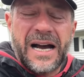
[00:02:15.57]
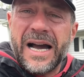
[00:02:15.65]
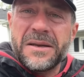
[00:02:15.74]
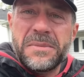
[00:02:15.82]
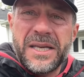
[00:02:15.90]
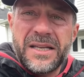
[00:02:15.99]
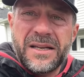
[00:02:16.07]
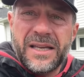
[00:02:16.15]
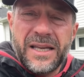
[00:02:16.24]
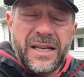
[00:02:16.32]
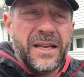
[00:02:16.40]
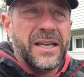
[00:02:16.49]
I mean,
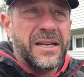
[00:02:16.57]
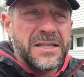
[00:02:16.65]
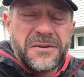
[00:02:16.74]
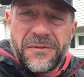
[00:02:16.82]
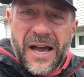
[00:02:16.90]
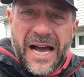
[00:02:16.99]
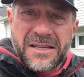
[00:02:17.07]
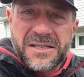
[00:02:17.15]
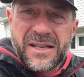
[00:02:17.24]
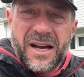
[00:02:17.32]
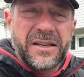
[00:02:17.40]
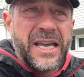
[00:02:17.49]
it, it is fast.
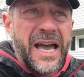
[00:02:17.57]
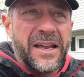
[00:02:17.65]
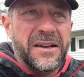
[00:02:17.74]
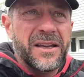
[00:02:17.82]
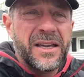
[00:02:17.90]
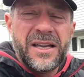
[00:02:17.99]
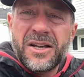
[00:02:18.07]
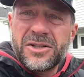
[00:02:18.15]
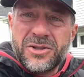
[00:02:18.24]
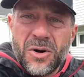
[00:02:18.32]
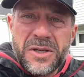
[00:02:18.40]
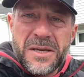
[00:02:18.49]
Again,
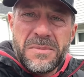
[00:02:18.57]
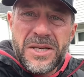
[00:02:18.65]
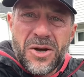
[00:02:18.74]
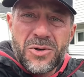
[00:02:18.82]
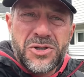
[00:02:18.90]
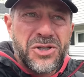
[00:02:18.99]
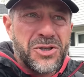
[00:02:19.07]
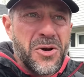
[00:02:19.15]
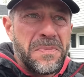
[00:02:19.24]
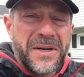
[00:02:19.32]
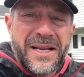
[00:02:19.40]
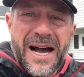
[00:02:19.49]
don't give me no
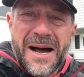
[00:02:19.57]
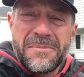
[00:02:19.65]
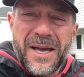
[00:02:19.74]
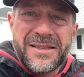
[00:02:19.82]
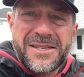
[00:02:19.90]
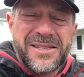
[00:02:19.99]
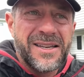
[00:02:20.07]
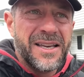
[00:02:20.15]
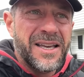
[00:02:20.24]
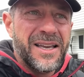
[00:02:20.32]
stupid comments.